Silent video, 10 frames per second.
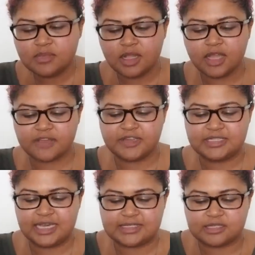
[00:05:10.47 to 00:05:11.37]
like
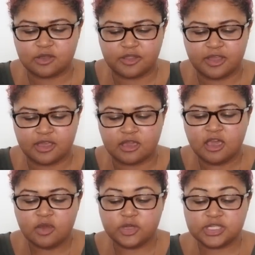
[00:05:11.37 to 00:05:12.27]
fantastical thinking,
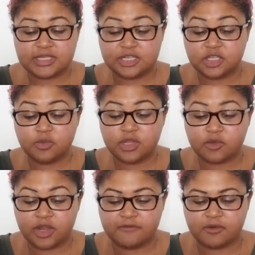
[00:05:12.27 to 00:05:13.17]
which is actually really
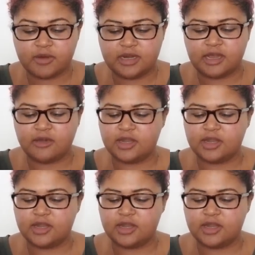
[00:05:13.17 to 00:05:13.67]
great for right now.